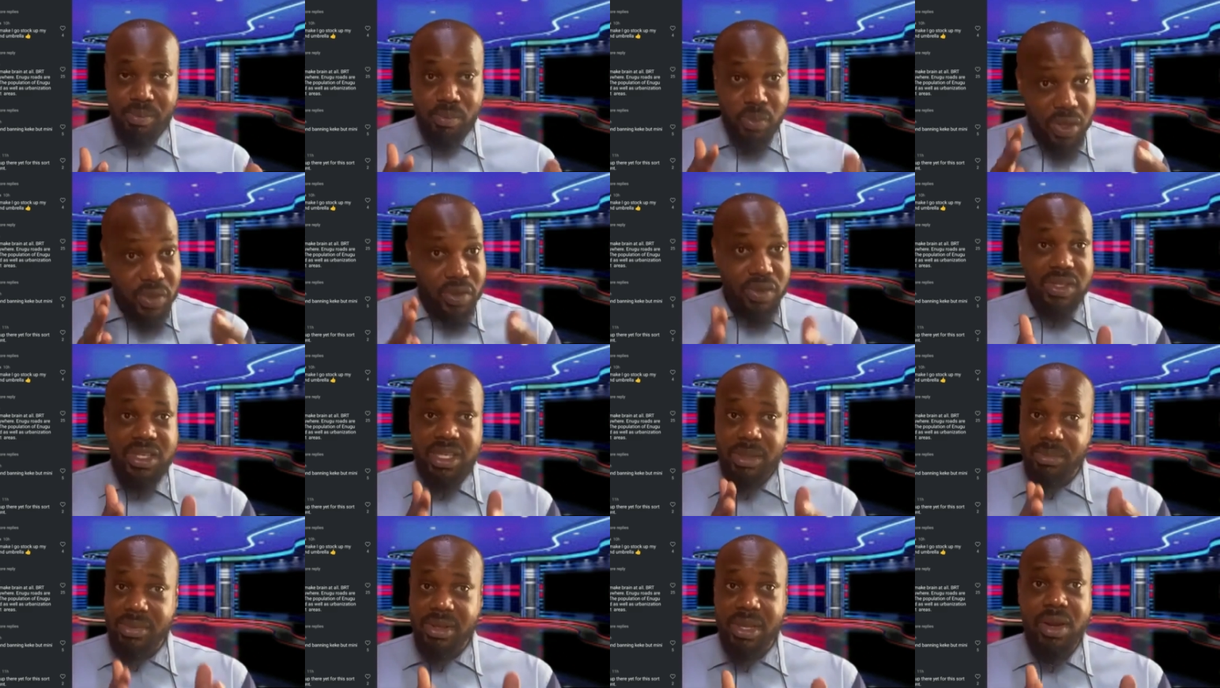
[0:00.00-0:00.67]
When you
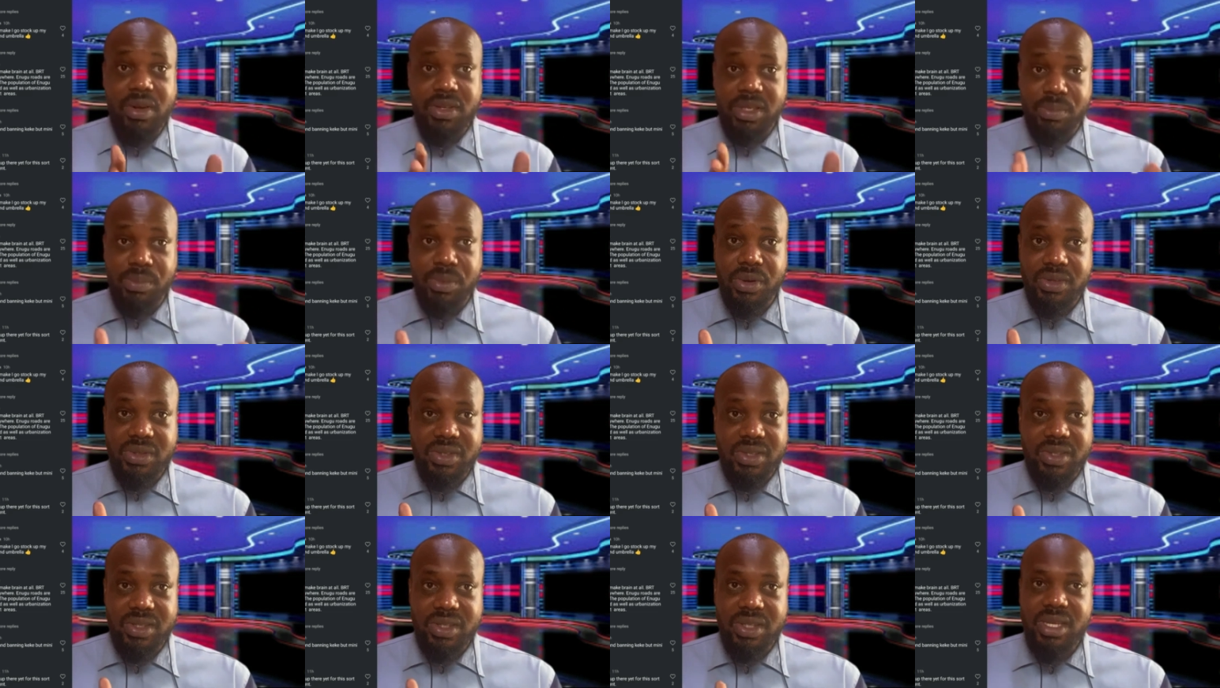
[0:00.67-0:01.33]
see the BRT
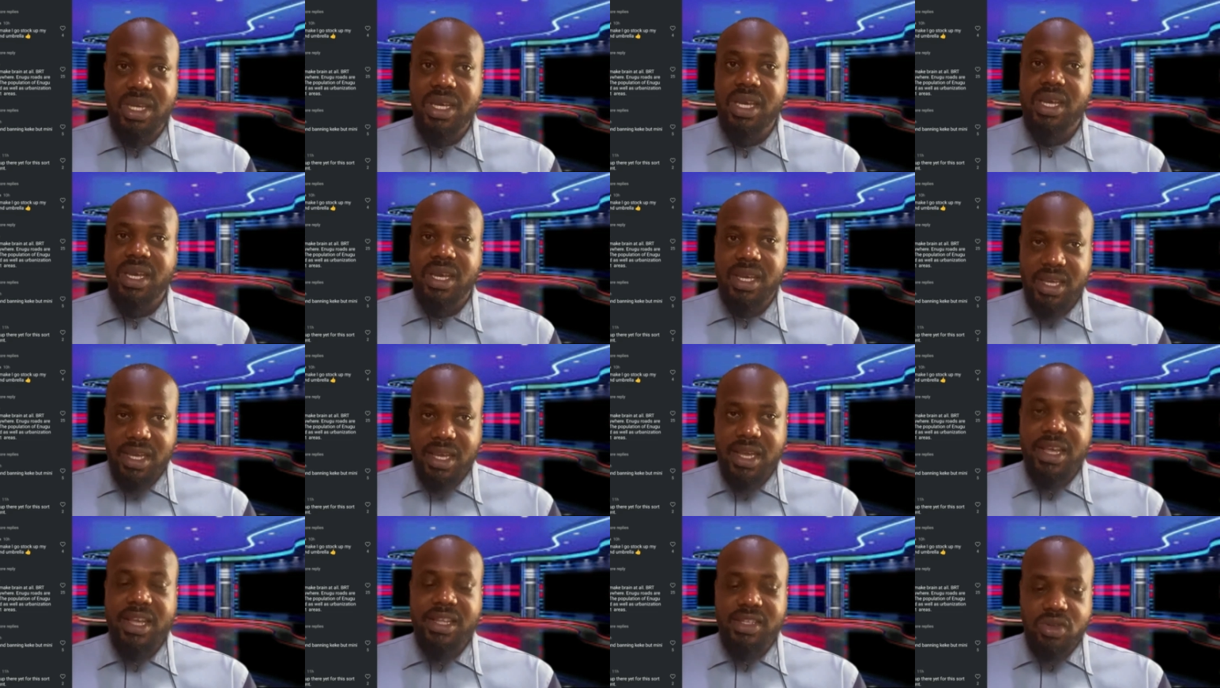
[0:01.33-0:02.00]
buses,
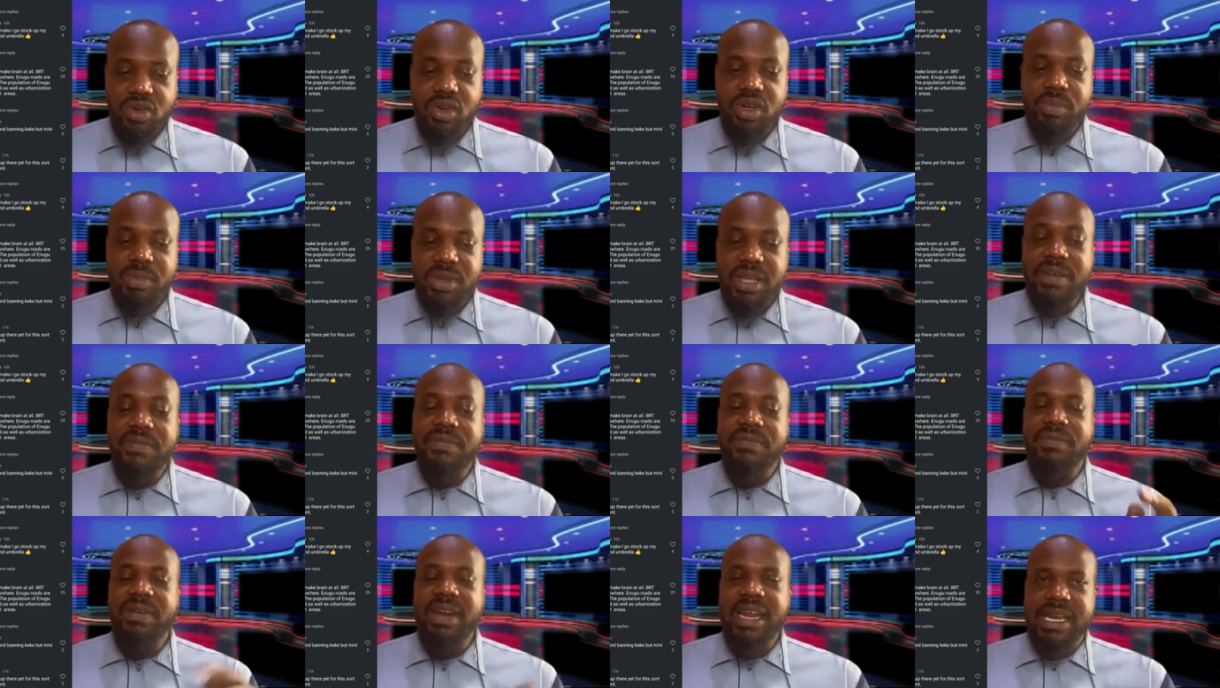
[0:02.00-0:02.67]
it's going to be
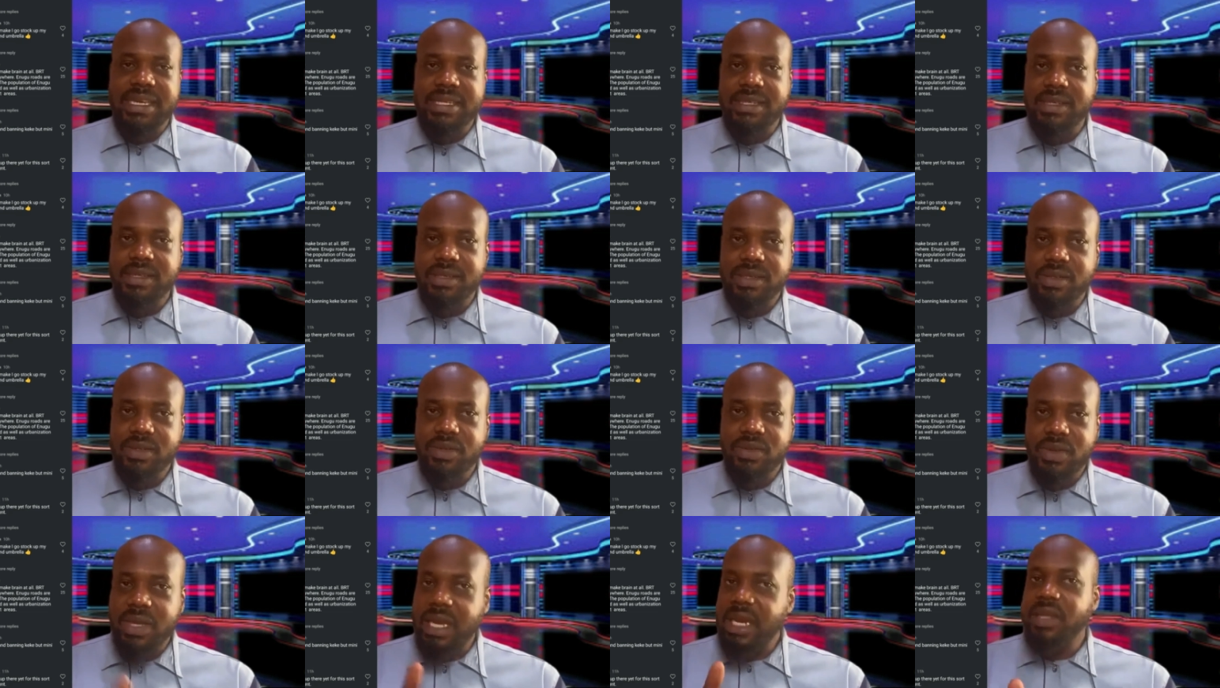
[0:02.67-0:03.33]
a
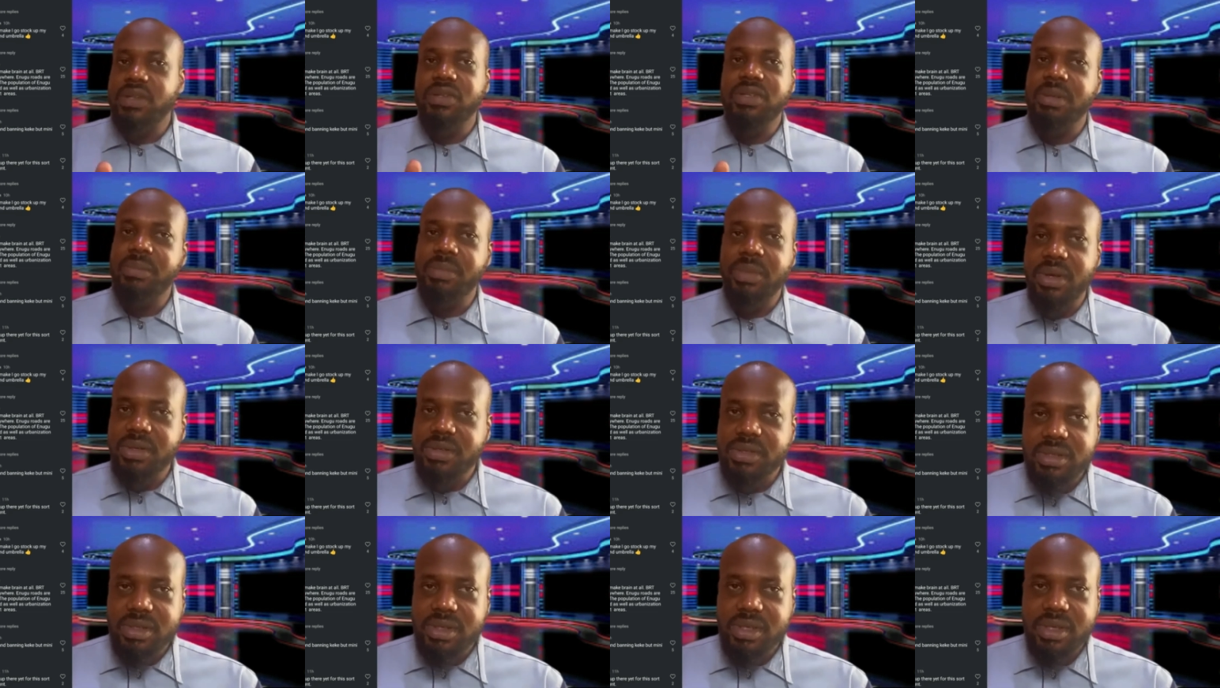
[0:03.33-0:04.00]
flex to get into the
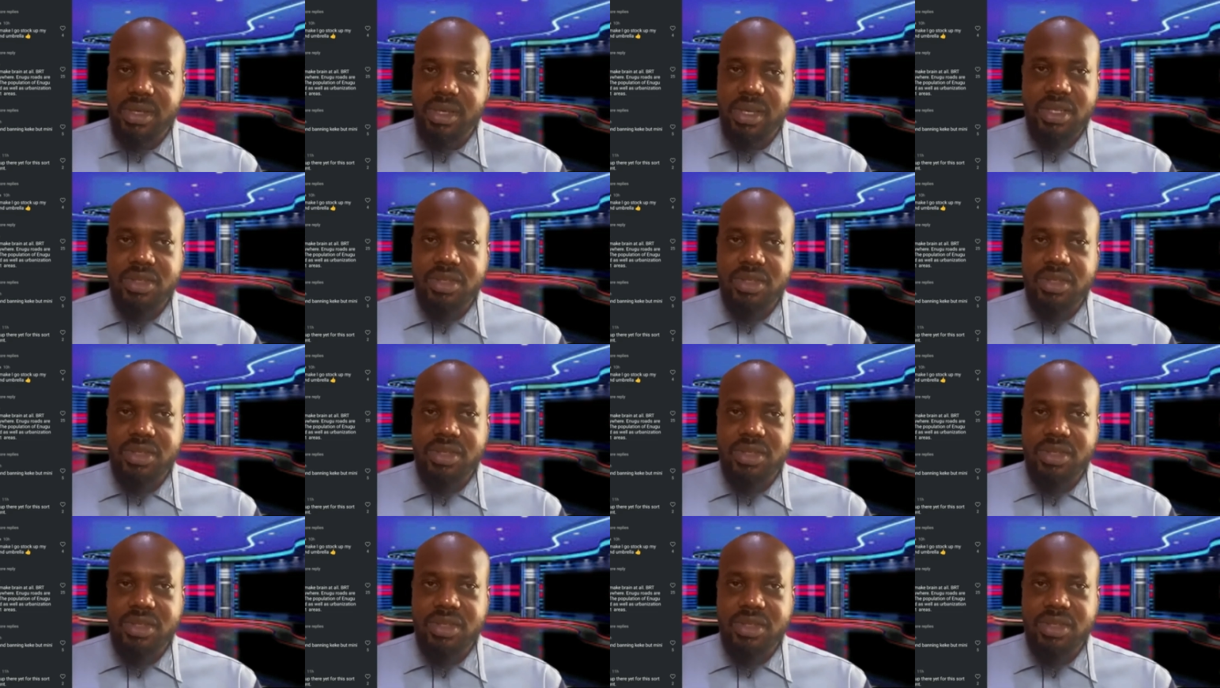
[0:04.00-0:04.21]
bus.